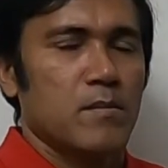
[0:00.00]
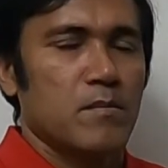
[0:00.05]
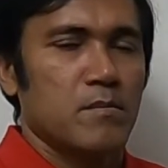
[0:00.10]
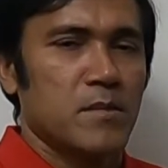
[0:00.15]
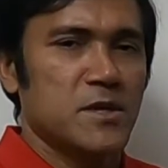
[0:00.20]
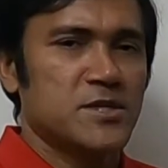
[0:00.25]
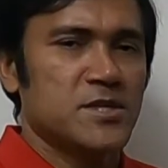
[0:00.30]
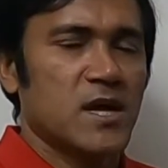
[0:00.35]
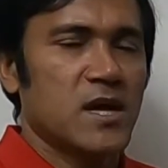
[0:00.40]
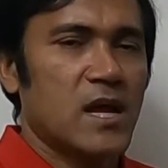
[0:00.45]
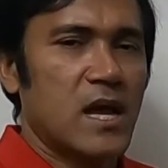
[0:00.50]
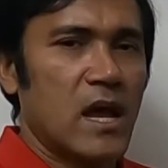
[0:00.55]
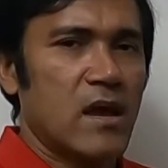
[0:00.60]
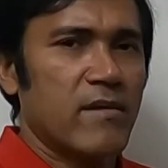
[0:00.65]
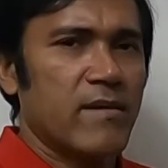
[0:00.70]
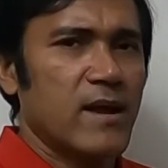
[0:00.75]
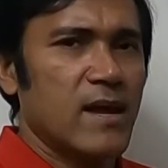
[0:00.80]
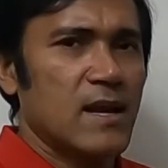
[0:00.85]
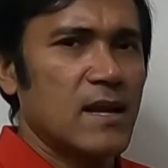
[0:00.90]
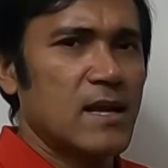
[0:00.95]
Mr.
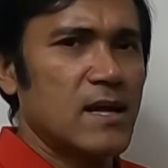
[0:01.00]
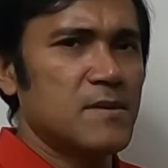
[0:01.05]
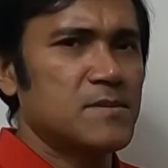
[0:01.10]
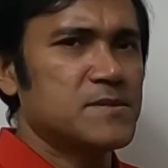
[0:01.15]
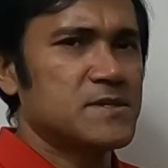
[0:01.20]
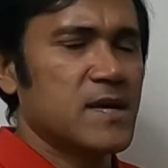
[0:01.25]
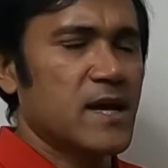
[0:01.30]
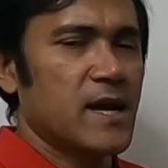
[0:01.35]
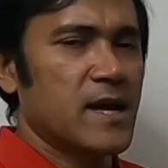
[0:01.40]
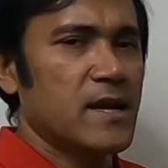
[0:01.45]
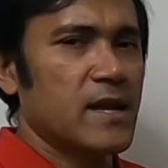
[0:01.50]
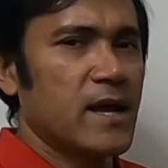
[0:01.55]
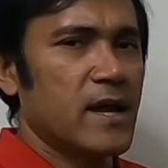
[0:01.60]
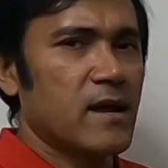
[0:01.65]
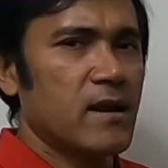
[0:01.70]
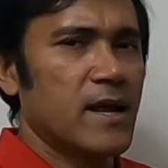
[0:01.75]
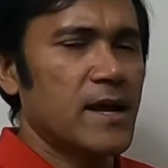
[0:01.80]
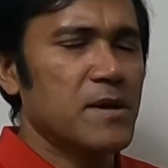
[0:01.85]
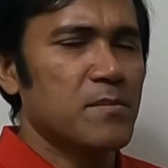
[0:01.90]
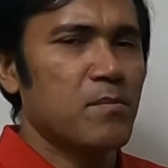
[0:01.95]
Gary lives in
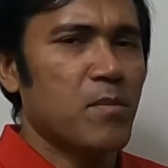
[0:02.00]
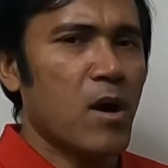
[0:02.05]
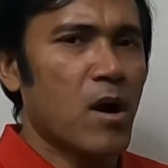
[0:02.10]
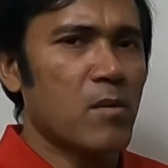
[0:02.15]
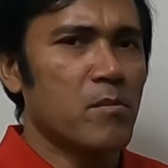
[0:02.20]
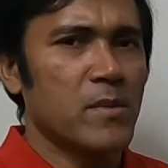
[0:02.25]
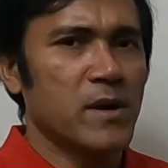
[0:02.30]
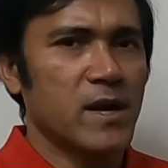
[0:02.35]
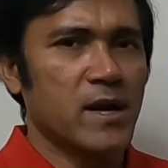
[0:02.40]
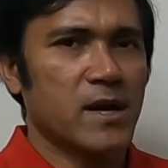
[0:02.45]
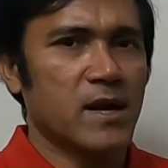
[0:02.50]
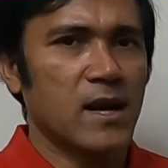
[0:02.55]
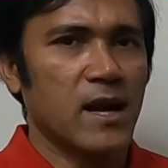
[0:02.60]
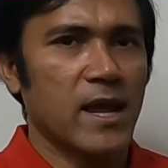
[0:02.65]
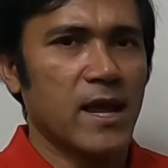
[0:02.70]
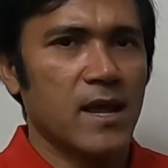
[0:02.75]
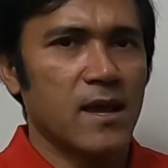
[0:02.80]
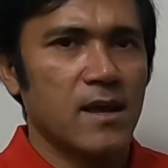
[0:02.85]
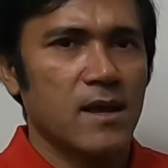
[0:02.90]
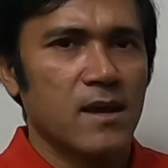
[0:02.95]
England
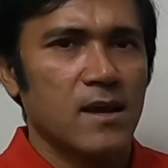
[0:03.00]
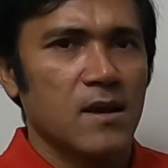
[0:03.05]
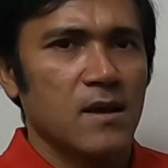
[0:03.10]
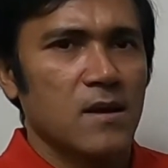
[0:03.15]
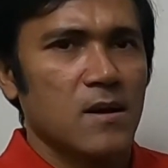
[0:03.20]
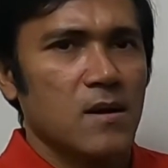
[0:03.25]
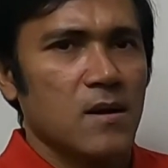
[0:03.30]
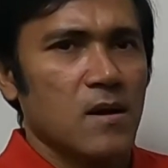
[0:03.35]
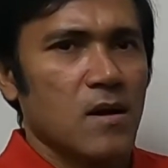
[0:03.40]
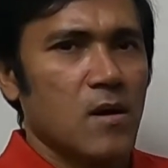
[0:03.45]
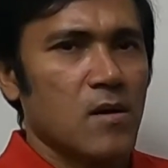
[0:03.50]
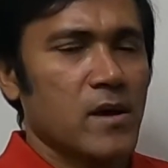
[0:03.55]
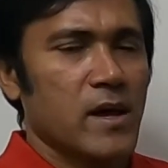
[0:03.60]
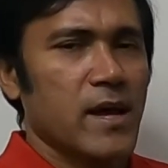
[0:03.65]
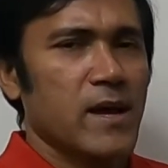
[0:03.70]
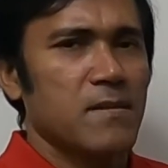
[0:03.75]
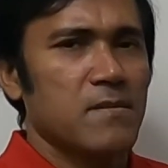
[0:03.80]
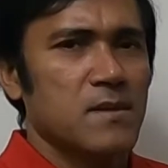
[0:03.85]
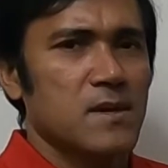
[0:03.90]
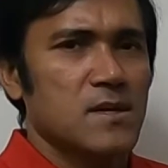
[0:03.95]
permanently.
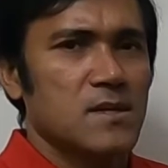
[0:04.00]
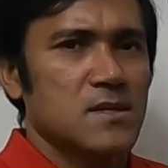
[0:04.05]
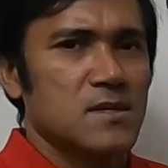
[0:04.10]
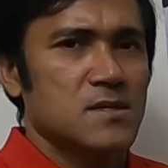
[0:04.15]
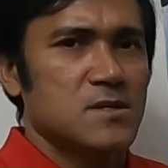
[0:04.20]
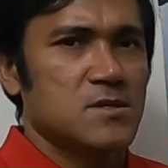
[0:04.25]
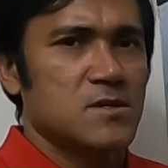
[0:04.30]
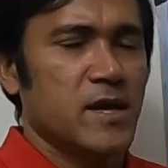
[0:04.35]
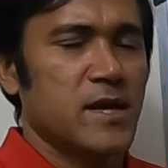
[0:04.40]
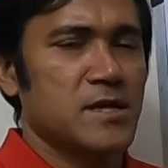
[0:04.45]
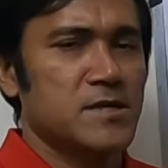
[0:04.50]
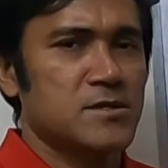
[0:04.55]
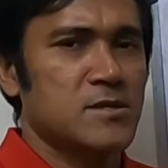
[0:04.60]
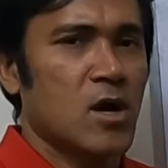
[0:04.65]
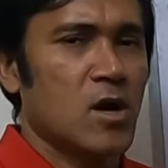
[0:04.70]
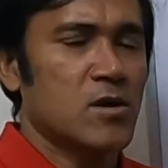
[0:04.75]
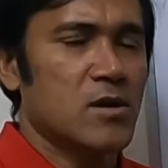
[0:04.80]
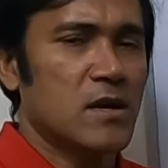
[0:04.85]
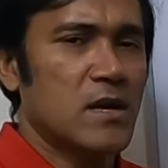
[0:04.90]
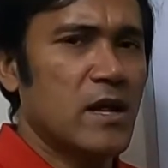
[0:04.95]
Okay, so he's
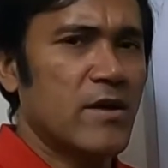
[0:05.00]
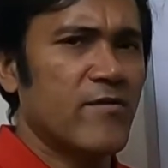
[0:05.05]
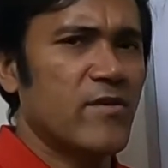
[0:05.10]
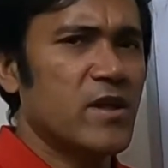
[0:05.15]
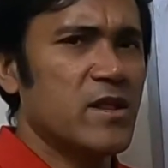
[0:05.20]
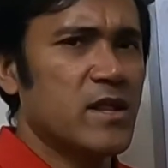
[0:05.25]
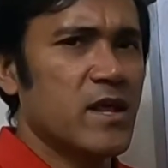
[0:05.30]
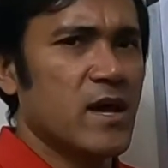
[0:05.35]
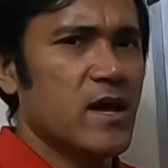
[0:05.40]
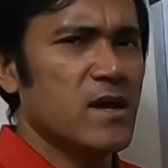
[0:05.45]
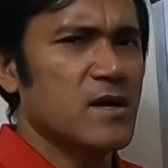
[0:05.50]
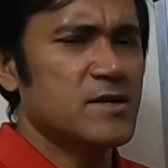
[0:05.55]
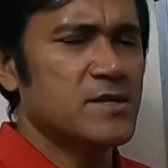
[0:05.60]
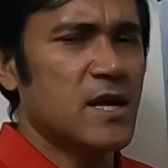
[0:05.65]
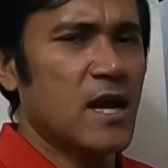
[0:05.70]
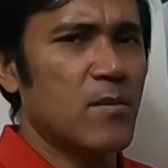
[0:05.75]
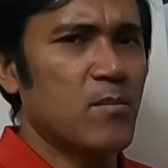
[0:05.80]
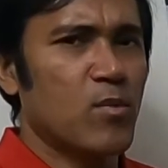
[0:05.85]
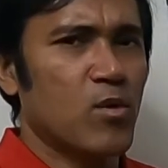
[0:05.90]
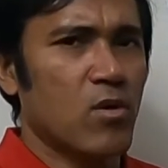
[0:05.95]
not living there
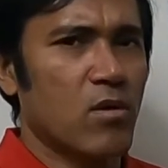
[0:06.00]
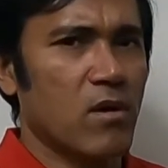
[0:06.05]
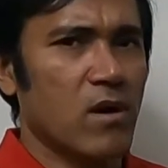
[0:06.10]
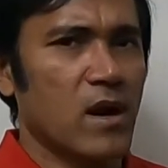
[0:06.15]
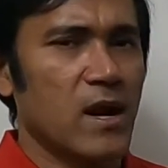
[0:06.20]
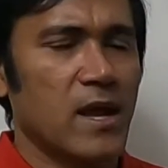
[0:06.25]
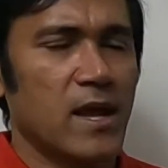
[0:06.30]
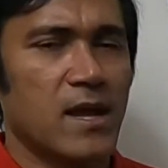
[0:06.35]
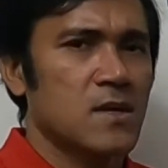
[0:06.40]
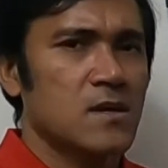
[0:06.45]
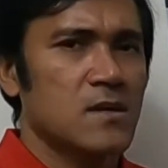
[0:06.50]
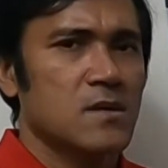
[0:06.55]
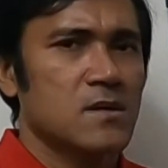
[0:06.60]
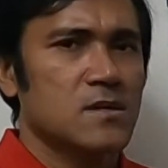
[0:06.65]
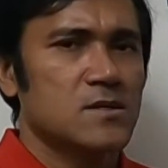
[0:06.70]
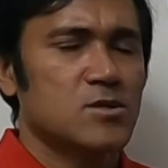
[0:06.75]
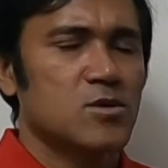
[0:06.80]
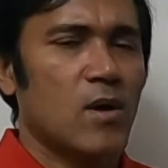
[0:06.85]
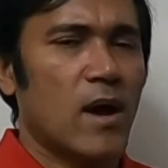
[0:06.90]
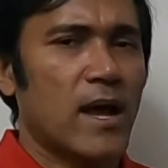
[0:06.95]
temporarily.
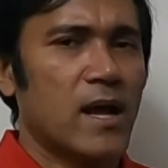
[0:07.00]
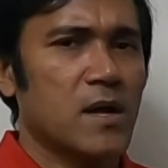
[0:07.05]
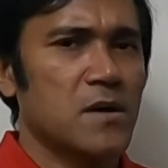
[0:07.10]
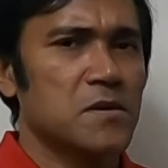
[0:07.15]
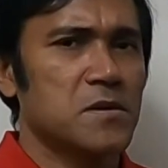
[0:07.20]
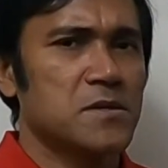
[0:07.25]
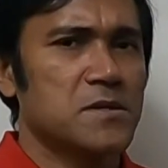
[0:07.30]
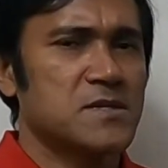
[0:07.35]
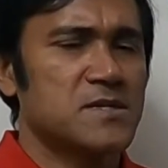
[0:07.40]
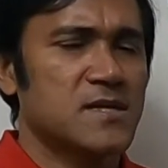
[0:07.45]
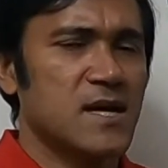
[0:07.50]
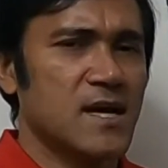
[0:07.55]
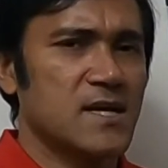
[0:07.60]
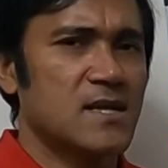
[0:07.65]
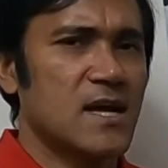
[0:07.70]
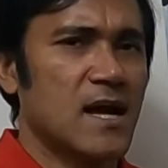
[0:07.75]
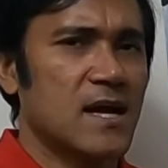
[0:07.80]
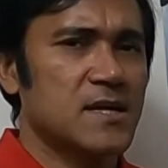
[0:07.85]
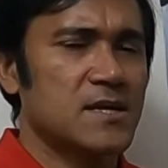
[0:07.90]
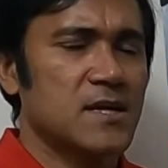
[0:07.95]
So I cannot say
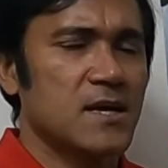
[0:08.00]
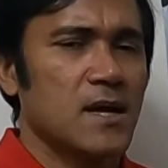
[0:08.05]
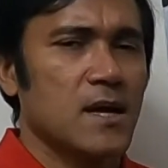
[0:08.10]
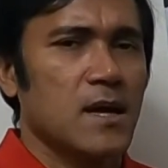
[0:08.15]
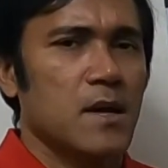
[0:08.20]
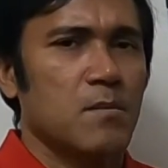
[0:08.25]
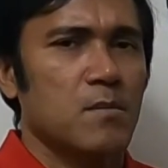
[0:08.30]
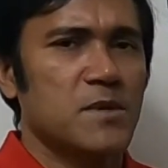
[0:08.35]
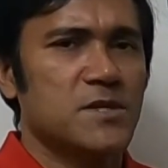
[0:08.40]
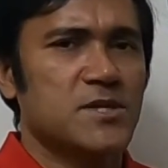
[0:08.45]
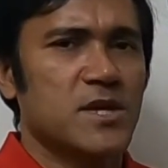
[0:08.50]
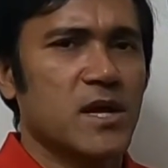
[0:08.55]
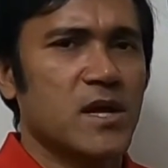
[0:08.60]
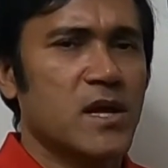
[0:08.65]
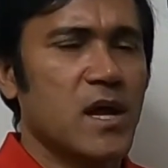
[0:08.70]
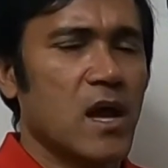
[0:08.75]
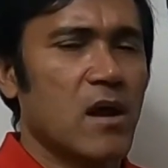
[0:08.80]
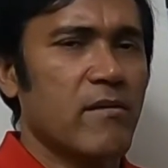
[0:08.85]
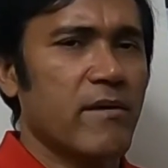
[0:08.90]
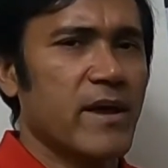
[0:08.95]
that Mr.
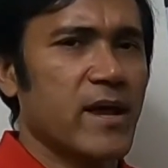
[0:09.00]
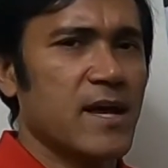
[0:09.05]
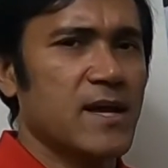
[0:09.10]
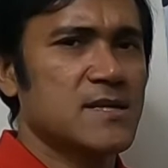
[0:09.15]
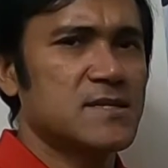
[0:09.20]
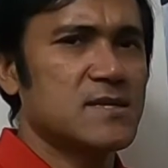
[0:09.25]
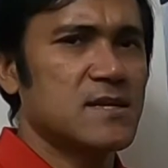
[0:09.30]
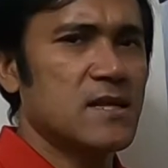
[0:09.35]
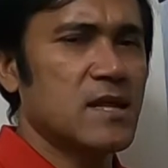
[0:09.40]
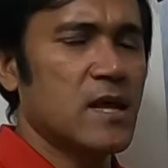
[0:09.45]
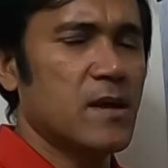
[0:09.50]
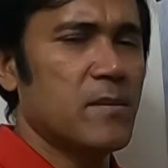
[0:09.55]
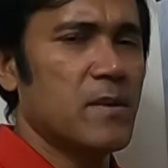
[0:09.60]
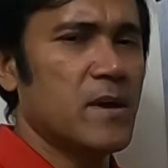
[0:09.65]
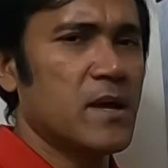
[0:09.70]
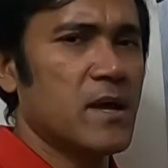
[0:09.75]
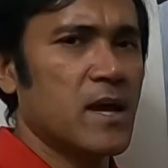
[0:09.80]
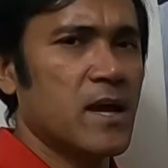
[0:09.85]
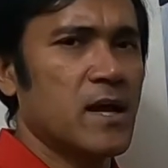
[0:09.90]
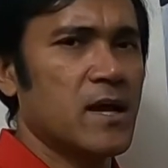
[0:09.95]
Gary is
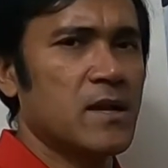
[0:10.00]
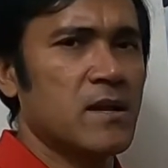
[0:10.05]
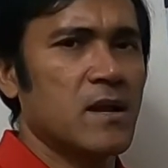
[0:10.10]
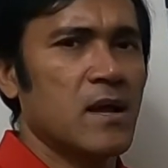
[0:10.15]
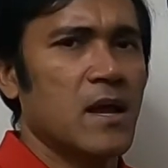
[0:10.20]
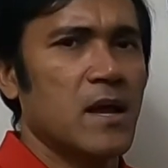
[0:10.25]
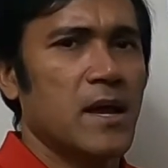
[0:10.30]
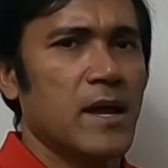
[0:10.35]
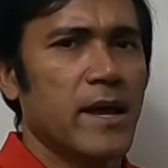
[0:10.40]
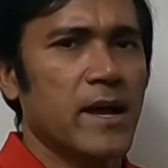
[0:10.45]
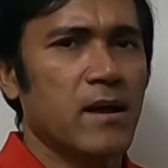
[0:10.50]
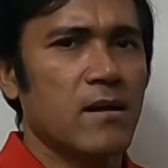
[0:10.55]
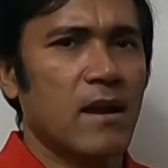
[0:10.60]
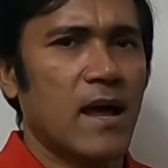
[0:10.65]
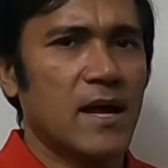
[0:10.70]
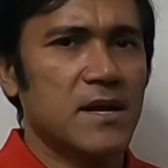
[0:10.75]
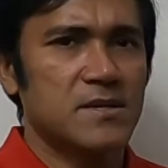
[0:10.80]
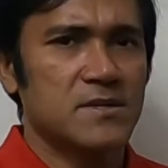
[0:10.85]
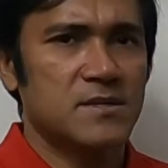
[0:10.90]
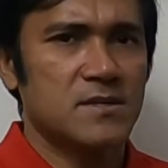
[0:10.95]
living in
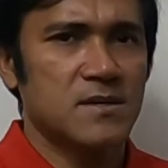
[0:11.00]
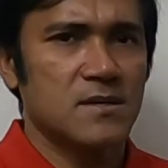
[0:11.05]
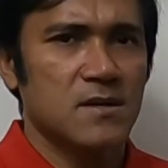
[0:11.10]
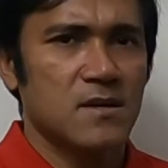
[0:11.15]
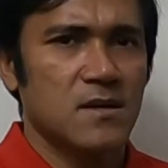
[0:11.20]
England.